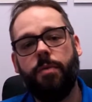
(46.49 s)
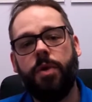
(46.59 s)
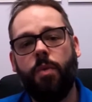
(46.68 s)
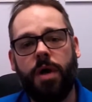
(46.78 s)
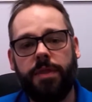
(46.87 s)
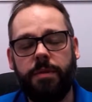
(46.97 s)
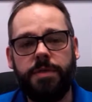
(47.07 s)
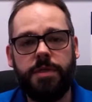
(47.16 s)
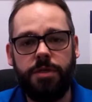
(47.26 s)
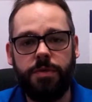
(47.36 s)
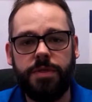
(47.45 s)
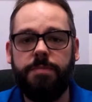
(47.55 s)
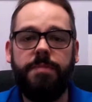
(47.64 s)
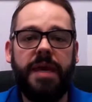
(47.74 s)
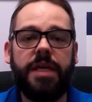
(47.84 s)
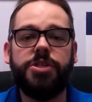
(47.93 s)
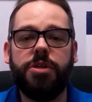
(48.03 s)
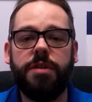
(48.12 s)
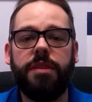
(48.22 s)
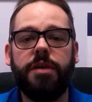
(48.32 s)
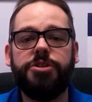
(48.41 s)
that we want them to do to make
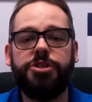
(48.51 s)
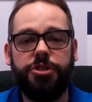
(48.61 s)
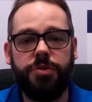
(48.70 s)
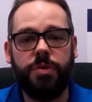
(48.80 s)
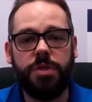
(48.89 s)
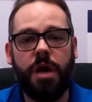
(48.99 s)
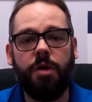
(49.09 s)
sure that their shoes